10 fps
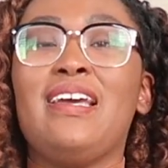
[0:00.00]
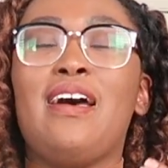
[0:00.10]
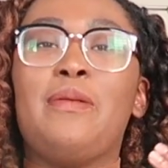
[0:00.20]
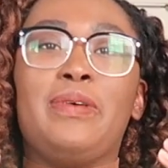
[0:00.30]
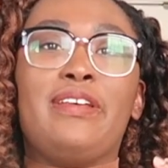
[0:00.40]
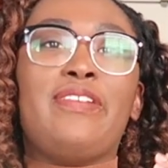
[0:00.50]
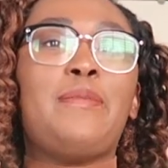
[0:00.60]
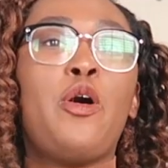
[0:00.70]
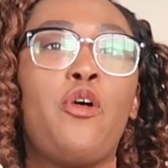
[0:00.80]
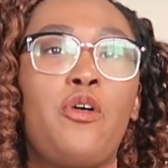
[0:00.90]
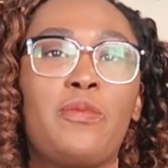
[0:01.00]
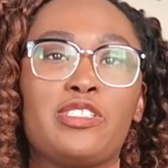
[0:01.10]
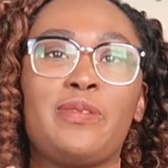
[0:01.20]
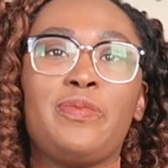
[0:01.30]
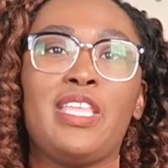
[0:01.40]
but if I'm home or
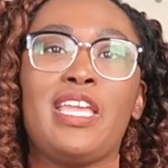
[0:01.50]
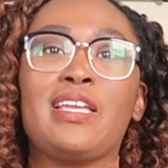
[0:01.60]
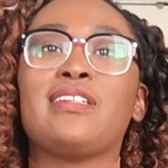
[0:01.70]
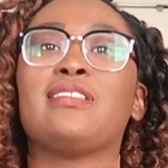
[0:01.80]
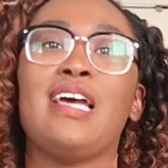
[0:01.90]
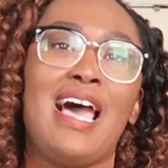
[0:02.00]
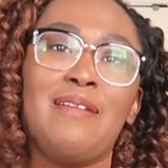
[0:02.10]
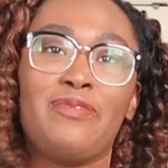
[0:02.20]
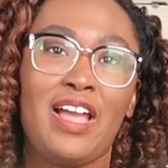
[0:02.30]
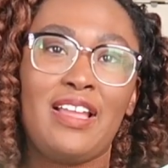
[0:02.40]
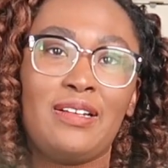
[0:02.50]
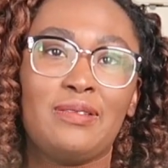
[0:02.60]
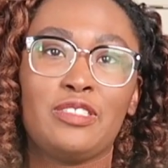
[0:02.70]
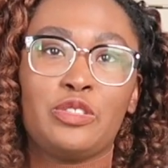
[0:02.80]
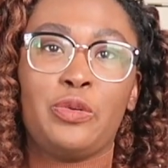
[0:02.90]
something, I'm
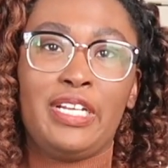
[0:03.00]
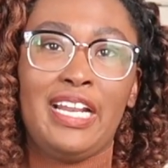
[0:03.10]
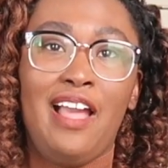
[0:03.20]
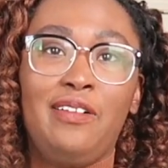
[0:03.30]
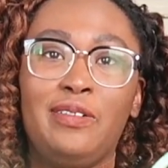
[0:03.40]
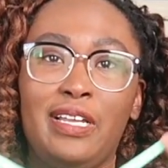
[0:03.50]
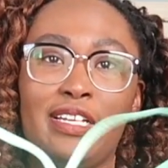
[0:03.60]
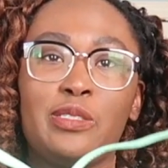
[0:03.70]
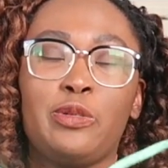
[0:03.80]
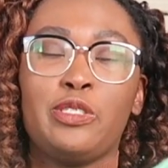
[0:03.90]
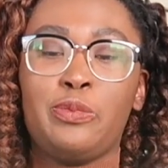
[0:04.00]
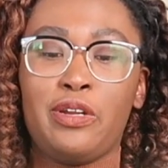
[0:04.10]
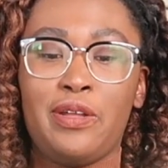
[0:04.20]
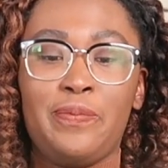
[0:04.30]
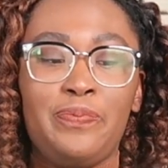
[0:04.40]
fine just working out in a sports
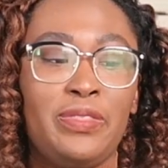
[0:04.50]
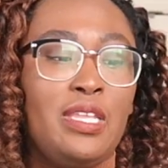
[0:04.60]
bra,